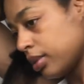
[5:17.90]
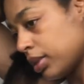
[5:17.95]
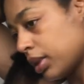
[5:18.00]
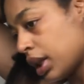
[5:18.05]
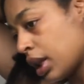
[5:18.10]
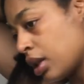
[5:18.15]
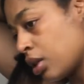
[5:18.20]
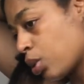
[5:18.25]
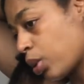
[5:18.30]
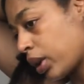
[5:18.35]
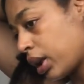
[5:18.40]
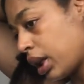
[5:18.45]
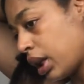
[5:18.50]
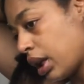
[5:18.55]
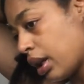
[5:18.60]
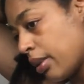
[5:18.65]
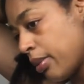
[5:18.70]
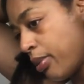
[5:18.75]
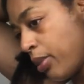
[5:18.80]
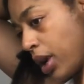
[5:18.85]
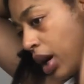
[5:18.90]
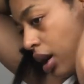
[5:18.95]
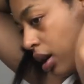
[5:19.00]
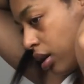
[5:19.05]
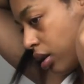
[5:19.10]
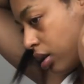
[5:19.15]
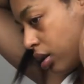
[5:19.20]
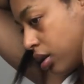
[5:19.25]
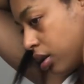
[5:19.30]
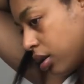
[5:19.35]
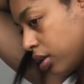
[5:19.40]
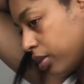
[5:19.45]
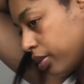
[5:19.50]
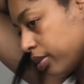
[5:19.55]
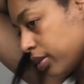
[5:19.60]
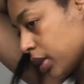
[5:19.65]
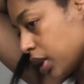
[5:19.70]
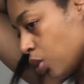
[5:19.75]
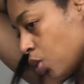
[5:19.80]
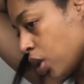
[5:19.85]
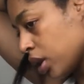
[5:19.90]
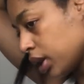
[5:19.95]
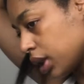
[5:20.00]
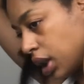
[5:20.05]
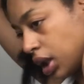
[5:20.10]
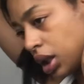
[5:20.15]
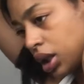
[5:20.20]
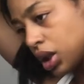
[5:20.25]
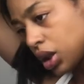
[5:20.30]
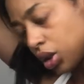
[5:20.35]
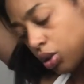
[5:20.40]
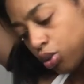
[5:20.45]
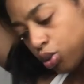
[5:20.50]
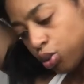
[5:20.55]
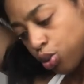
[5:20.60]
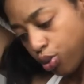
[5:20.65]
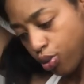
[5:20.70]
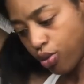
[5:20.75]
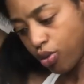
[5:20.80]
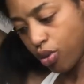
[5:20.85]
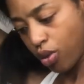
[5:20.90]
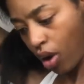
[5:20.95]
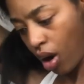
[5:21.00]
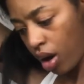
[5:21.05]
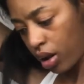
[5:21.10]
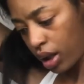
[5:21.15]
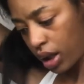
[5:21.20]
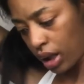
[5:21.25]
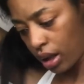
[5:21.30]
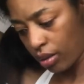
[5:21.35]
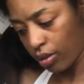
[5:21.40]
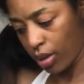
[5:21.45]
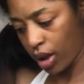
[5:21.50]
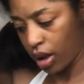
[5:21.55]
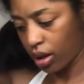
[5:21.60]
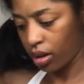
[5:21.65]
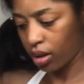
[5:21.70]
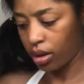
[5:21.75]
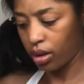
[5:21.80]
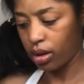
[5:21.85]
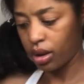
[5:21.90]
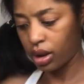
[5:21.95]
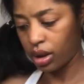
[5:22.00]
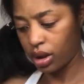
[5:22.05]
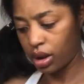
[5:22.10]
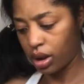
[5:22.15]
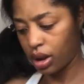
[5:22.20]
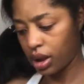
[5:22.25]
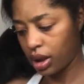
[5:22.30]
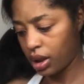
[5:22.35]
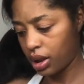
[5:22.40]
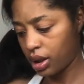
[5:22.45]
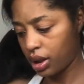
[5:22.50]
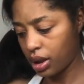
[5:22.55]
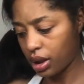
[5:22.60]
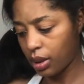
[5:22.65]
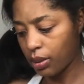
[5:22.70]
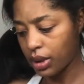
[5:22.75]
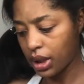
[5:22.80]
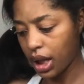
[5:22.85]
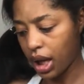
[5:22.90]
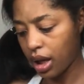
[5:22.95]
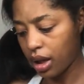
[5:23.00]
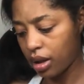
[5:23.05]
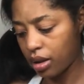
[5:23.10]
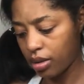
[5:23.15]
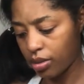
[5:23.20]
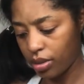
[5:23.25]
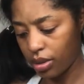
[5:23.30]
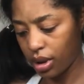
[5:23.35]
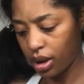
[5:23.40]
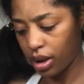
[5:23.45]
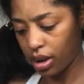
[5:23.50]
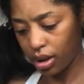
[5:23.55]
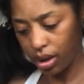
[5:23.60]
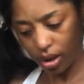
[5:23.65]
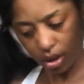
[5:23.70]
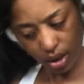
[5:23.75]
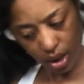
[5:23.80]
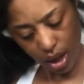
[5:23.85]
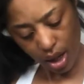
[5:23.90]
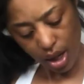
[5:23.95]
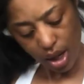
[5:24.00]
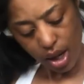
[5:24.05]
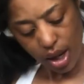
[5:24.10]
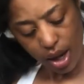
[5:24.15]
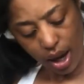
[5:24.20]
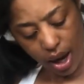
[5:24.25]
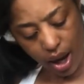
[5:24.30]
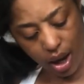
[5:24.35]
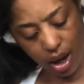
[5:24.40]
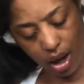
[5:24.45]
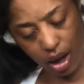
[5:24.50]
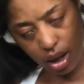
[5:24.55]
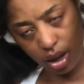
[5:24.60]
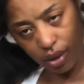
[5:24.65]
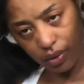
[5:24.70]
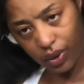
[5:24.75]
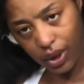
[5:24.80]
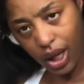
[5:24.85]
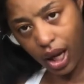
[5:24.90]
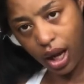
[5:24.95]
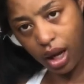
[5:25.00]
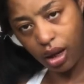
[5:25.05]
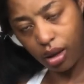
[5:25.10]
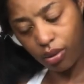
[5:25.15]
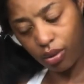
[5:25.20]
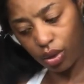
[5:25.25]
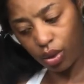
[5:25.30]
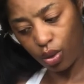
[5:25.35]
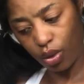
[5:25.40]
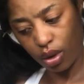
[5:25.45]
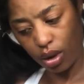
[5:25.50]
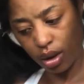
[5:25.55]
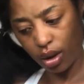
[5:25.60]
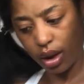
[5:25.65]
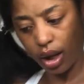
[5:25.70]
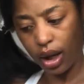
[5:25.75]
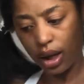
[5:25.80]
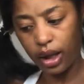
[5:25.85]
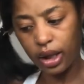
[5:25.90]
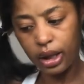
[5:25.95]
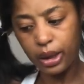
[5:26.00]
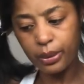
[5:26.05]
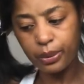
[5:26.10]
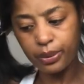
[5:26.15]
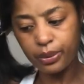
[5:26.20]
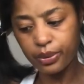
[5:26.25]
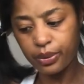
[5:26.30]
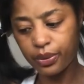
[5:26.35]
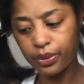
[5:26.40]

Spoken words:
things were getting better. Well, things are getting better. It's just sometimes I have times where, like,